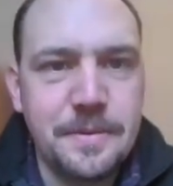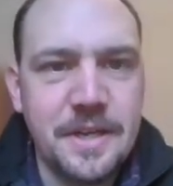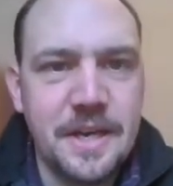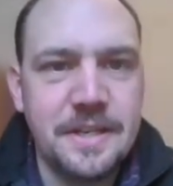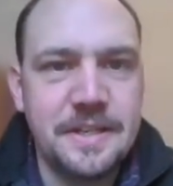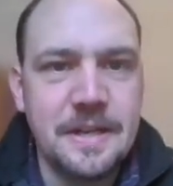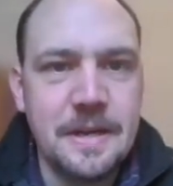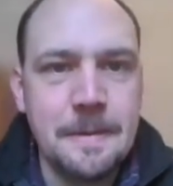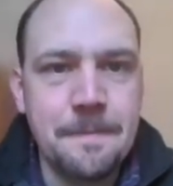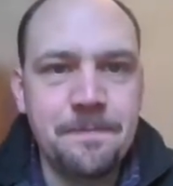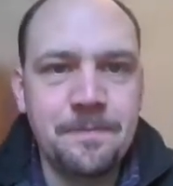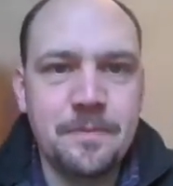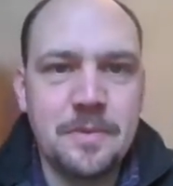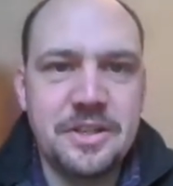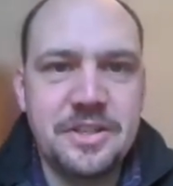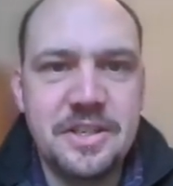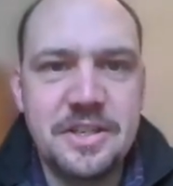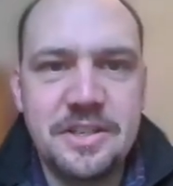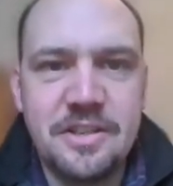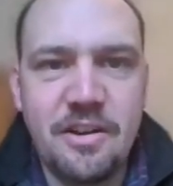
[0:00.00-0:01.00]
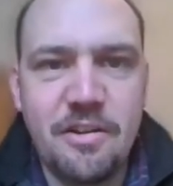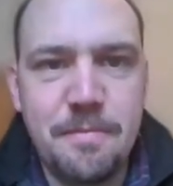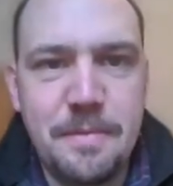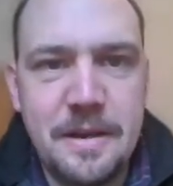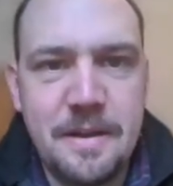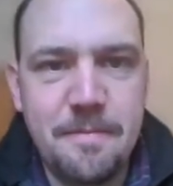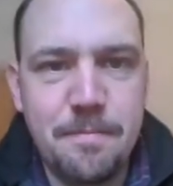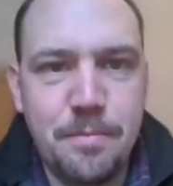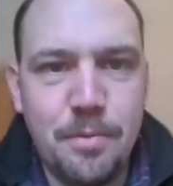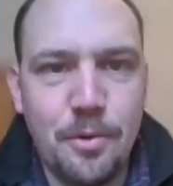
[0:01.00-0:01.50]
update, but since there have
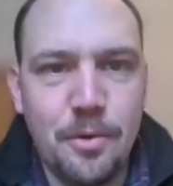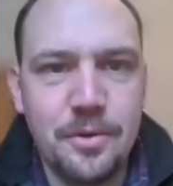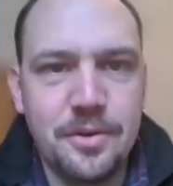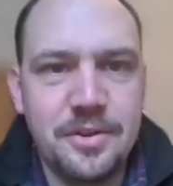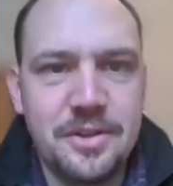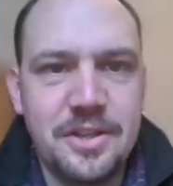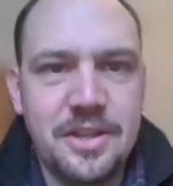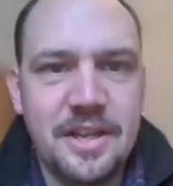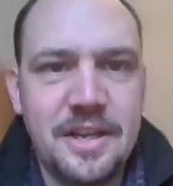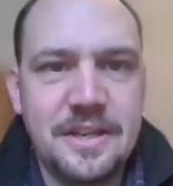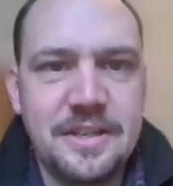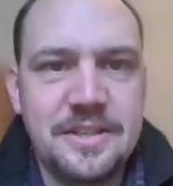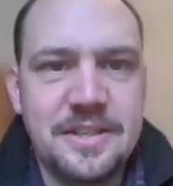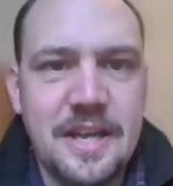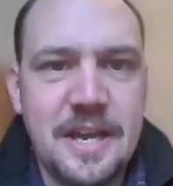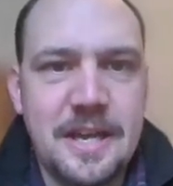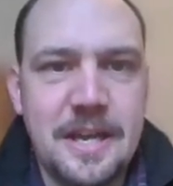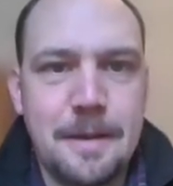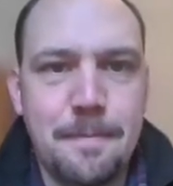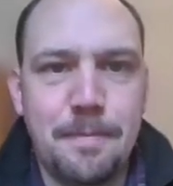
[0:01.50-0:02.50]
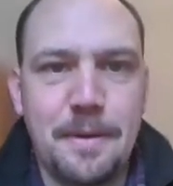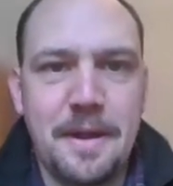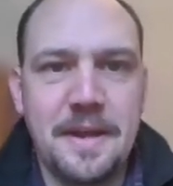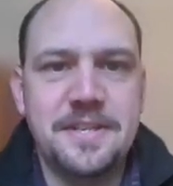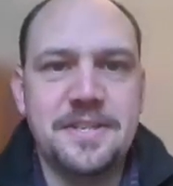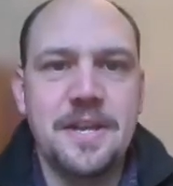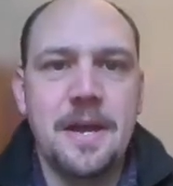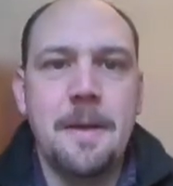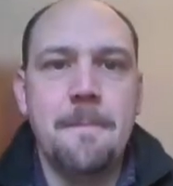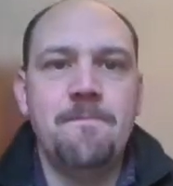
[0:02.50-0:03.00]
been important things taking
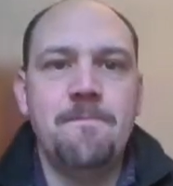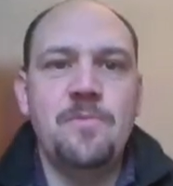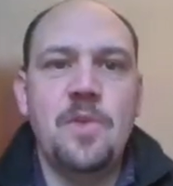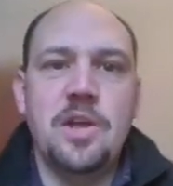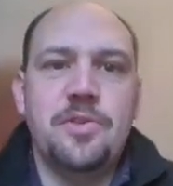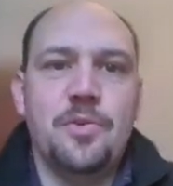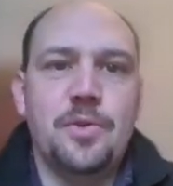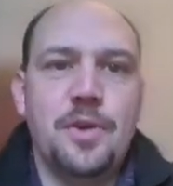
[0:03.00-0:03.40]
place, I